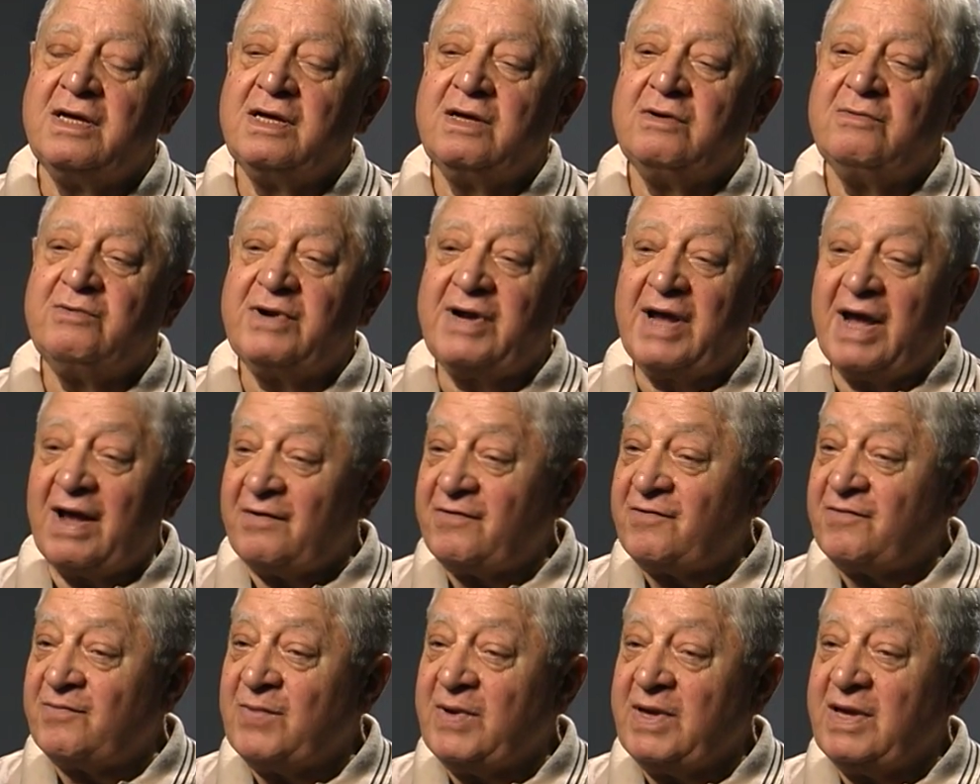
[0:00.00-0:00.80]

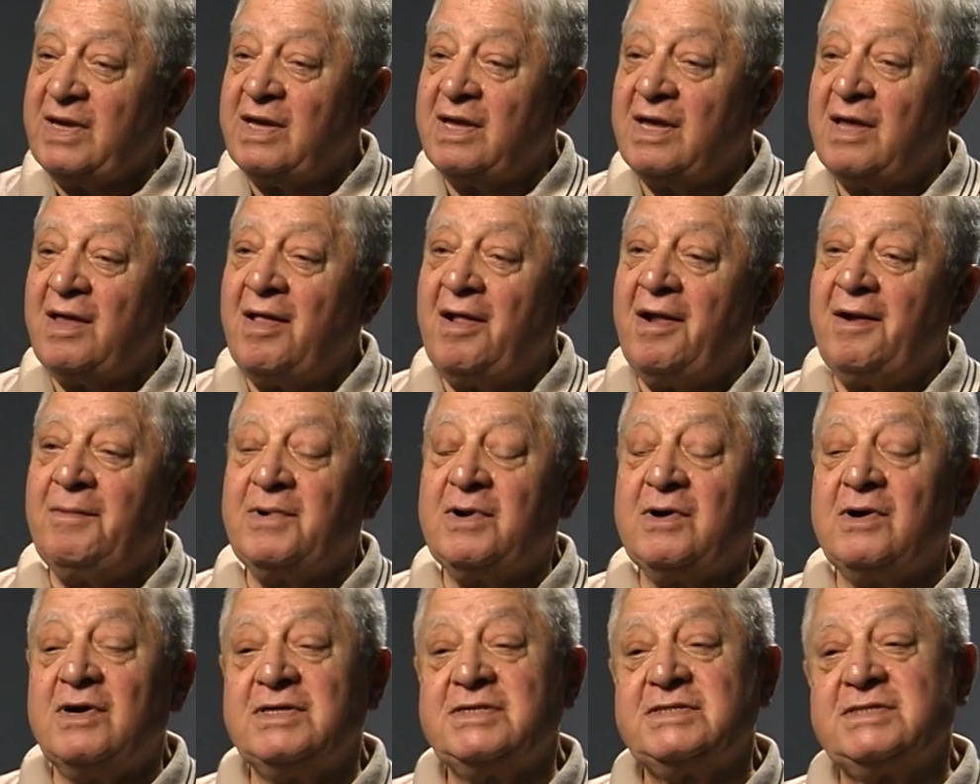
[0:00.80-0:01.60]
ASME,
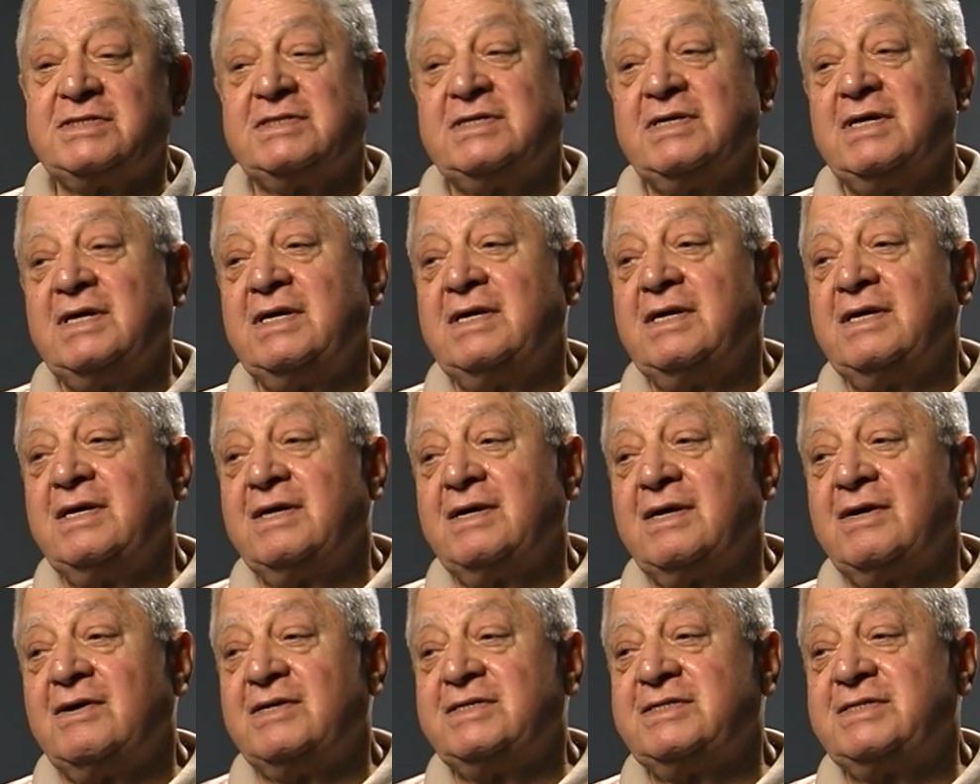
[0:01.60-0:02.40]

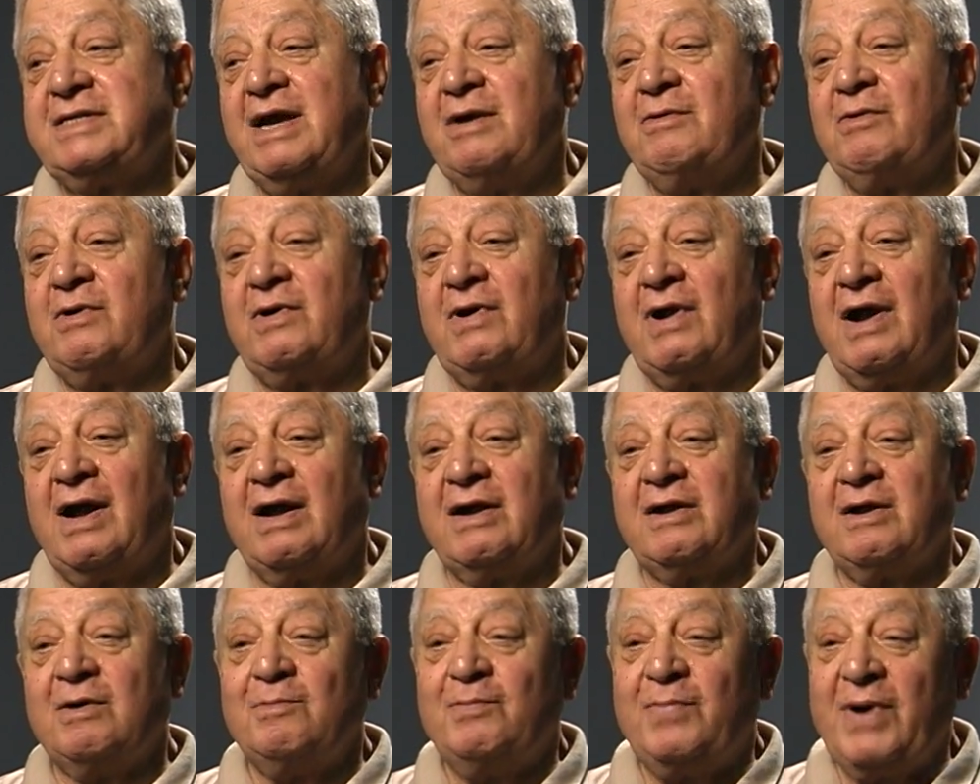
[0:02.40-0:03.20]
because they were our
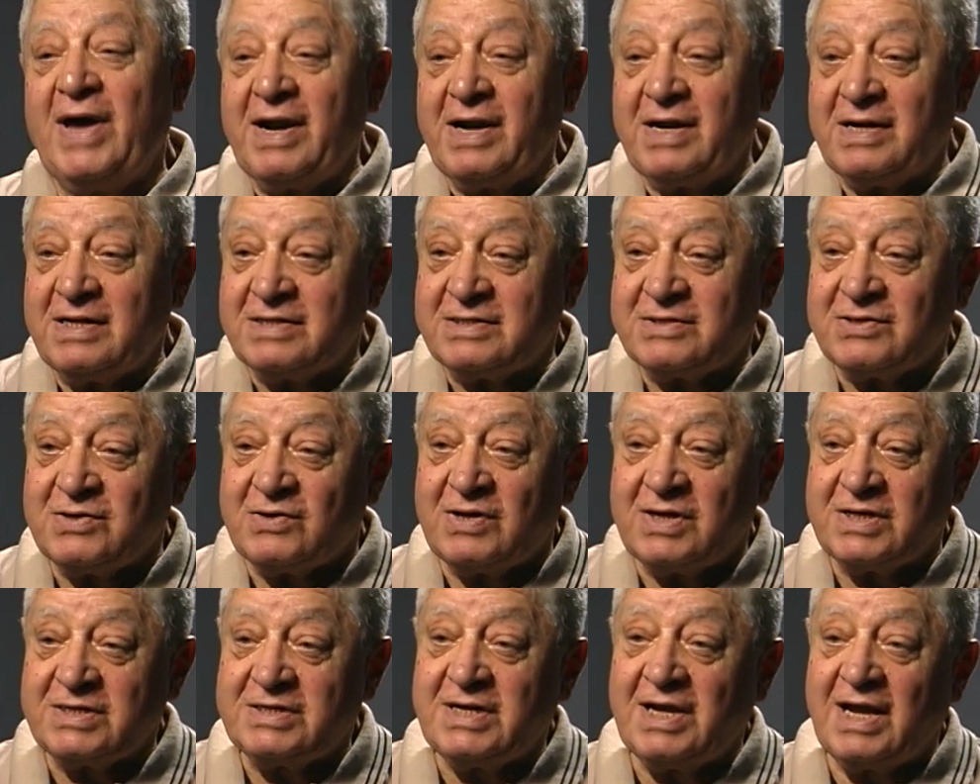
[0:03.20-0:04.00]
competitors all
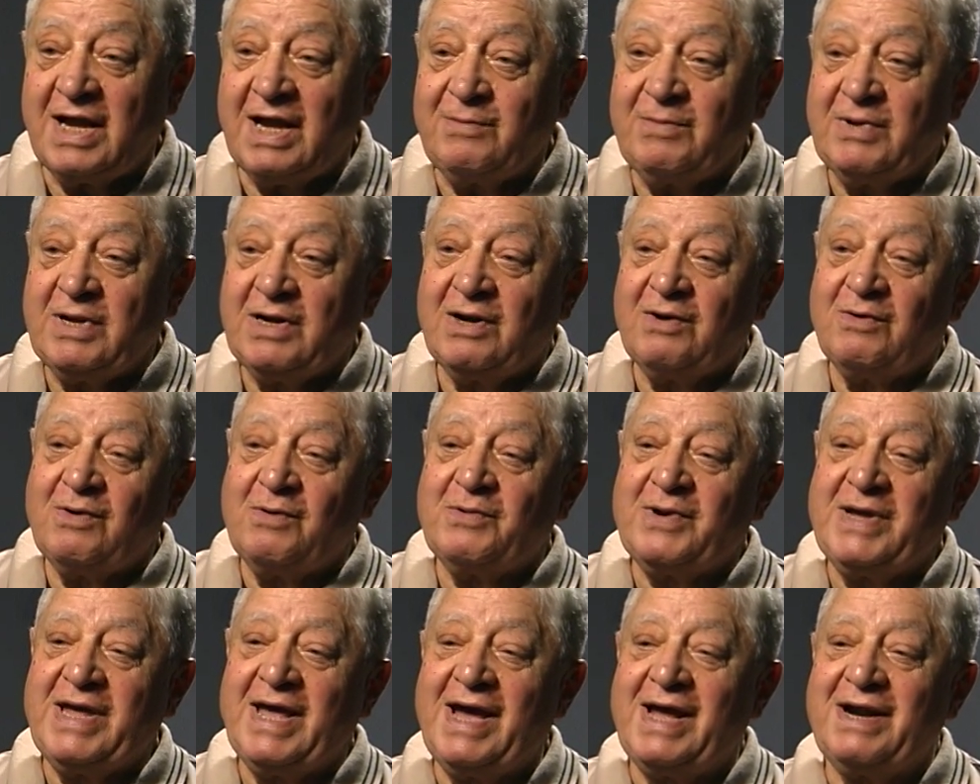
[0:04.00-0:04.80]
the time. When
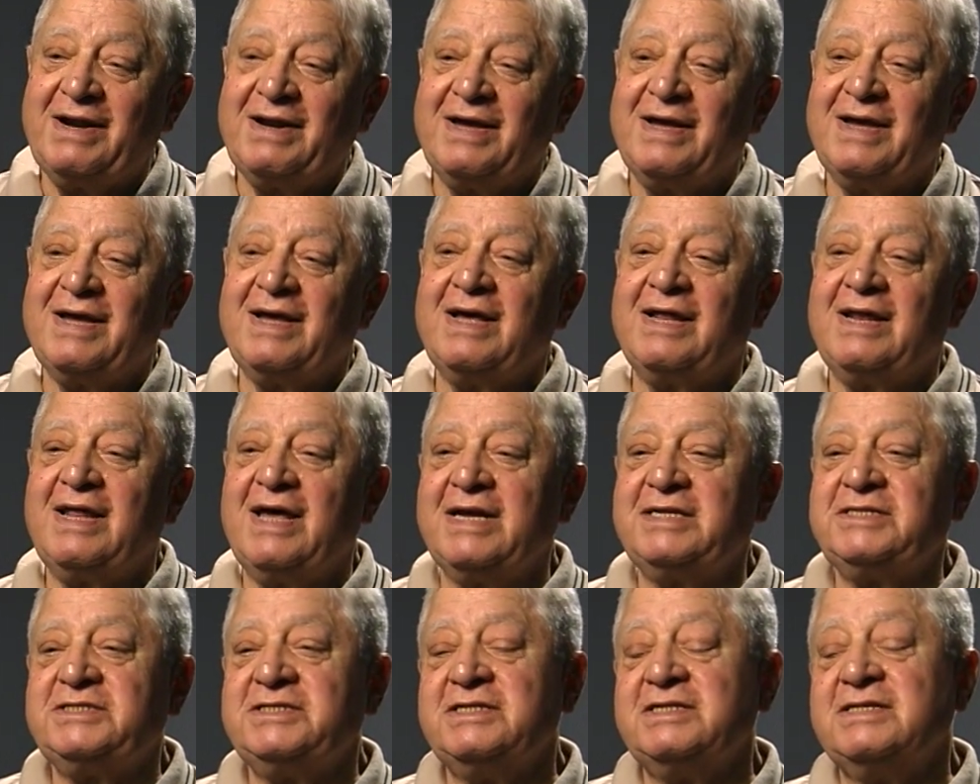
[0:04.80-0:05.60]
we had
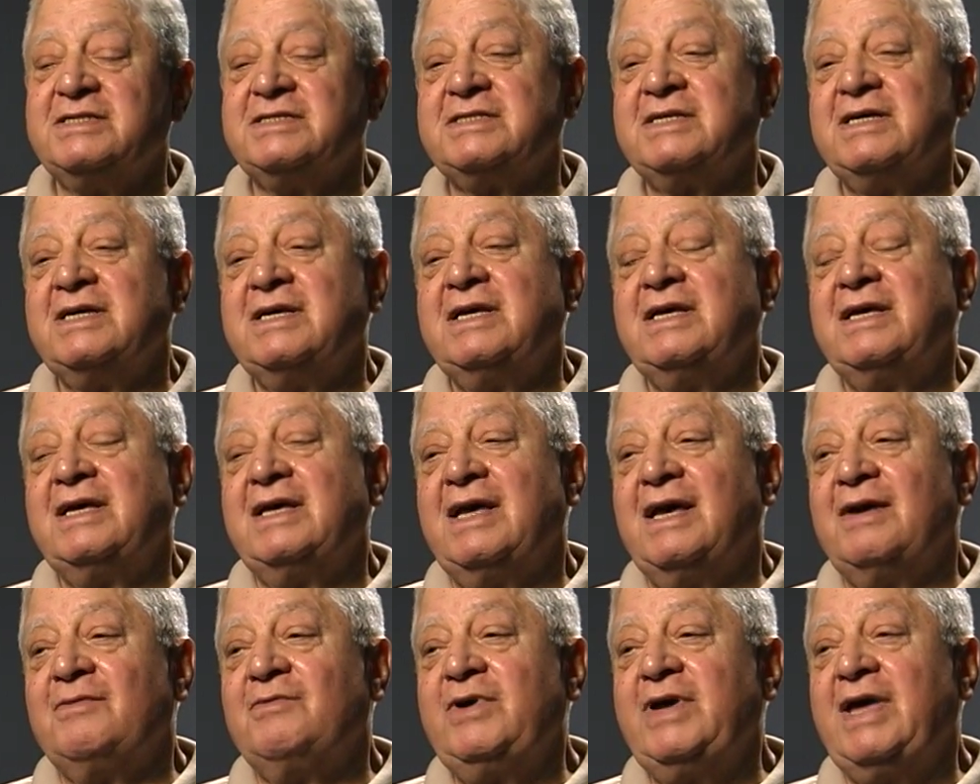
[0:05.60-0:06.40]
elections,
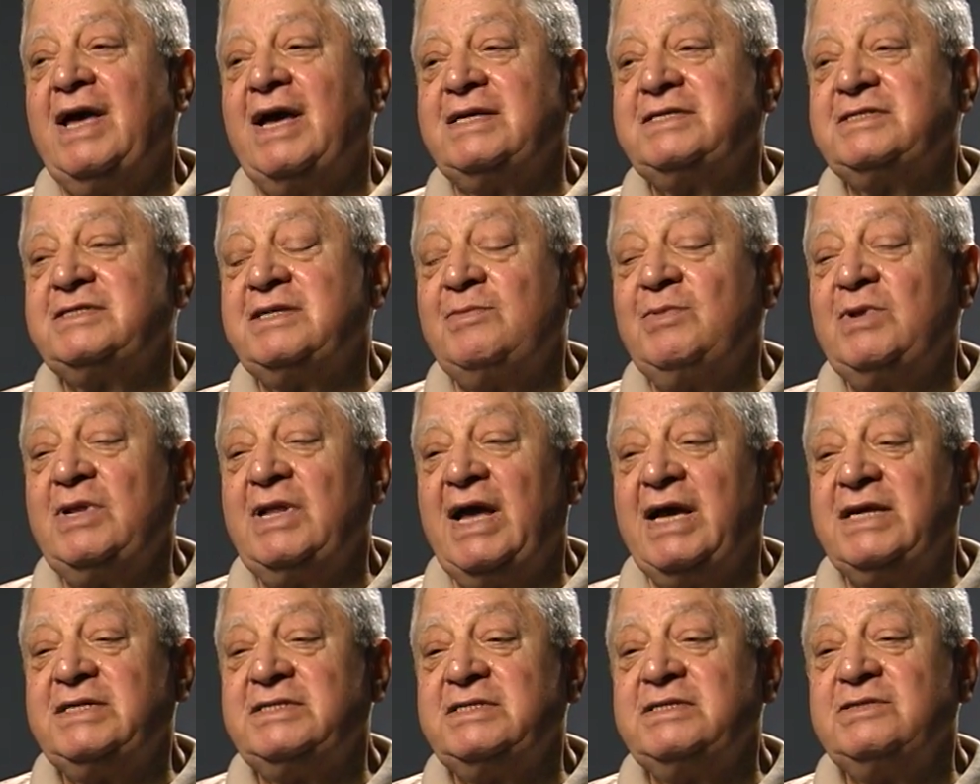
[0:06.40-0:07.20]
and we had some
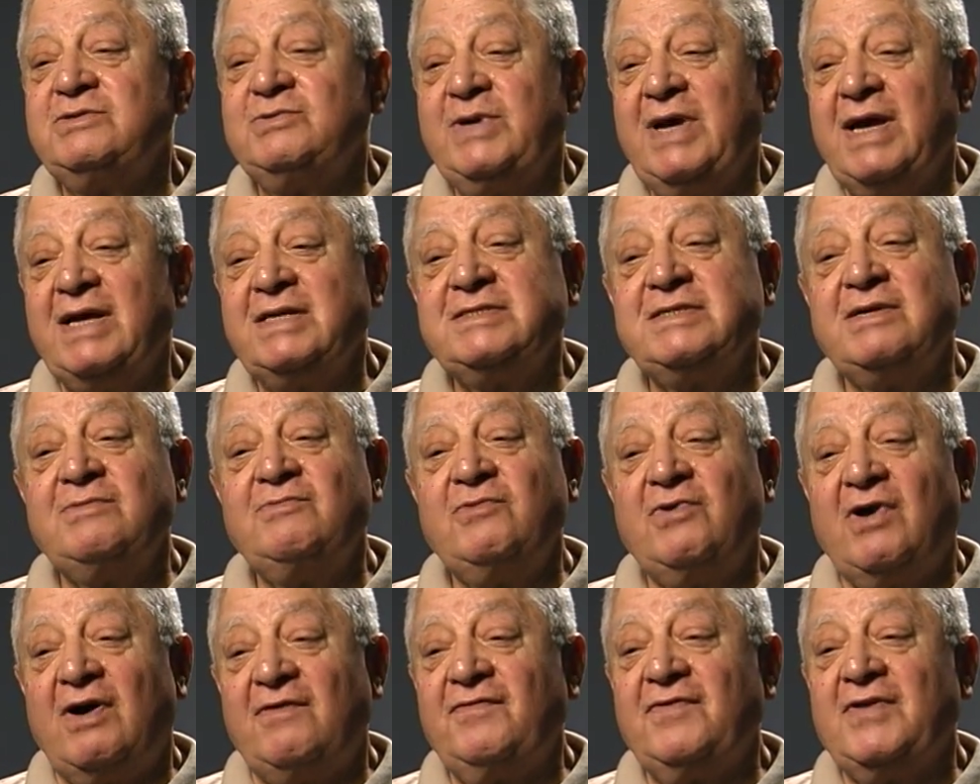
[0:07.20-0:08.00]
elections, we had some
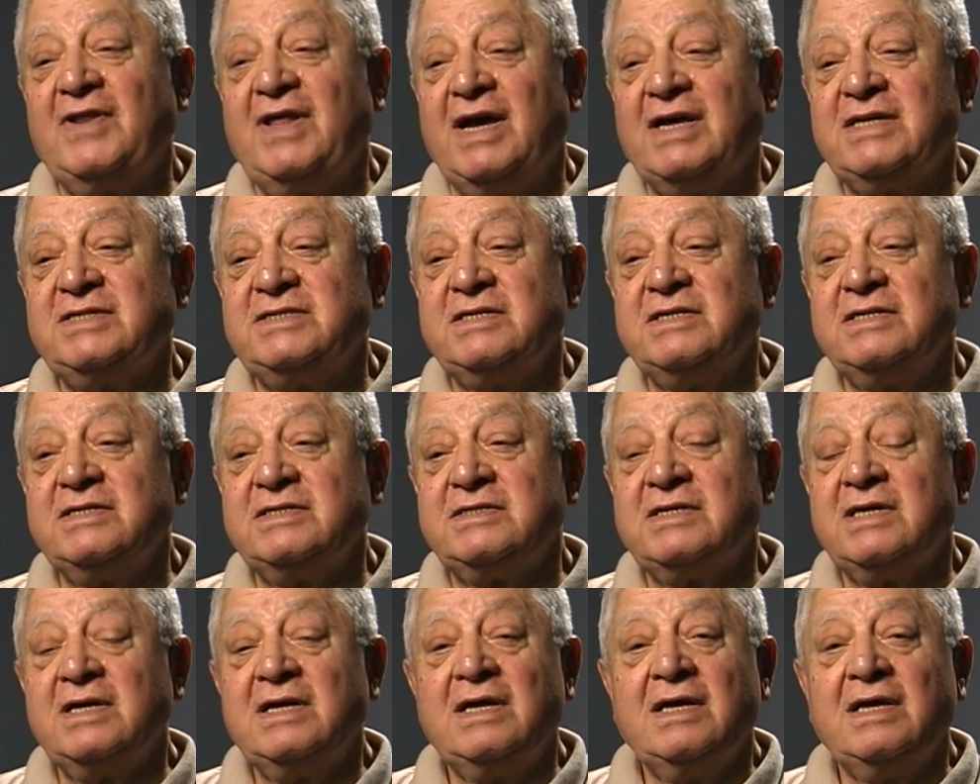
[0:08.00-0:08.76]
rough elections.